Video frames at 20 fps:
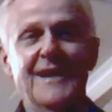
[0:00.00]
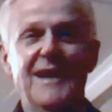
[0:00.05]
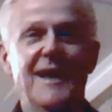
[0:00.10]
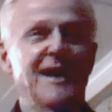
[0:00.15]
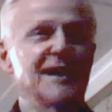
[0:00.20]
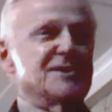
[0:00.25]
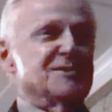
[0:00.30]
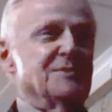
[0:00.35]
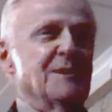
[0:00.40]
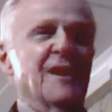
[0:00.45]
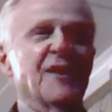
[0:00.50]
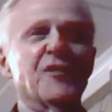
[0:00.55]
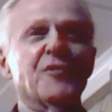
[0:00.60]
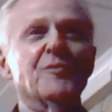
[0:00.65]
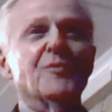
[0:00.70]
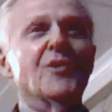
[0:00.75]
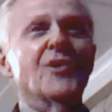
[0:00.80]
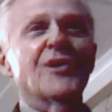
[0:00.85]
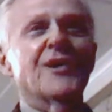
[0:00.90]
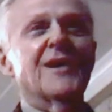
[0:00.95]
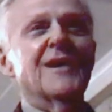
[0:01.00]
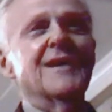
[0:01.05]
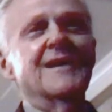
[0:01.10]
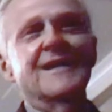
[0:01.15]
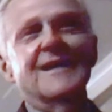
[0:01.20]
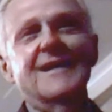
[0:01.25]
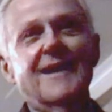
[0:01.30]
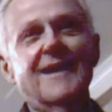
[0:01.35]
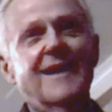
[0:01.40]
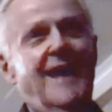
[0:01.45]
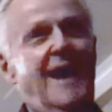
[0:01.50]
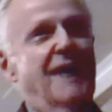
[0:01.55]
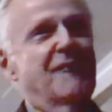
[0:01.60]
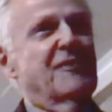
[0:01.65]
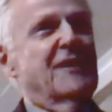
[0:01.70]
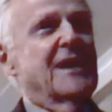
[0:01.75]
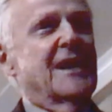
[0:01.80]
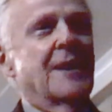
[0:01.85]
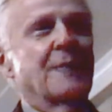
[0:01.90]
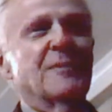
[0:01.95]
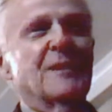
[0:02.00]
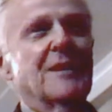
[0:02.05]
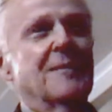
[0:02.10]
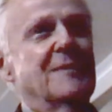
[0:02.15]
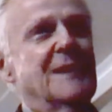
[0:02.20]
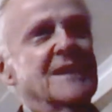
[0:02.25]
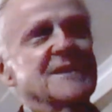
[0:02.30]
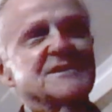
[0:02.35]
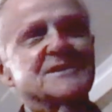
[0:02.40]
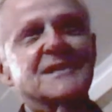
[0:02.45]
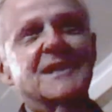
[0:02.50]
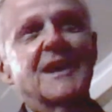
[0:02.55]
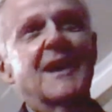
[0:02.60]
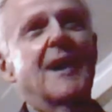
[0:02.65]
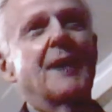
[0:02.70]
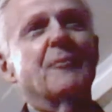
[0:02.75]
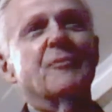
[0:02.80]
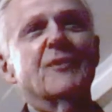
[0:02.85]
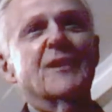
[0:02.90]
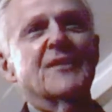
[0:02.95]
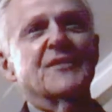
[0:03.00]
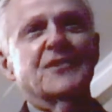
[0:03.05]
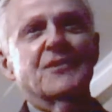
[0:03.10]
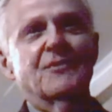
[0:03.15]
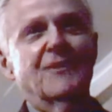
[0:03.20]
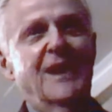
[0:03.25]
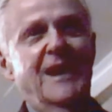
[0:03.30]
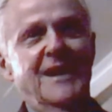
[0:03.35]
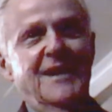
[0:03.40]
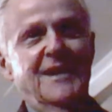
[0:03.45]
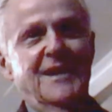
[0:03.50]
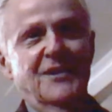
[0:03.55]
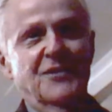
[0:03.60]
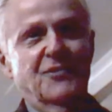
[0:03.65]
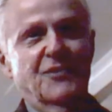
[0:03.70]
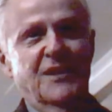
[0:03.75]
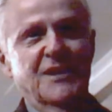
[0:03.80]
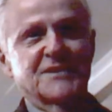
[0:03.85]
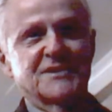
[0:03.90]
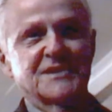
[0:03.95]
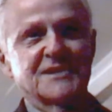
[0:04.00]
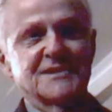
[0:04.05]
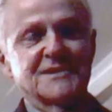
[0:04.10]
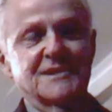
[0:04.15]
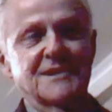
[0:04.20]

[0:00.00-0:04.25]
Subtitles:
Each month more, every couple of months, up went the rate increases.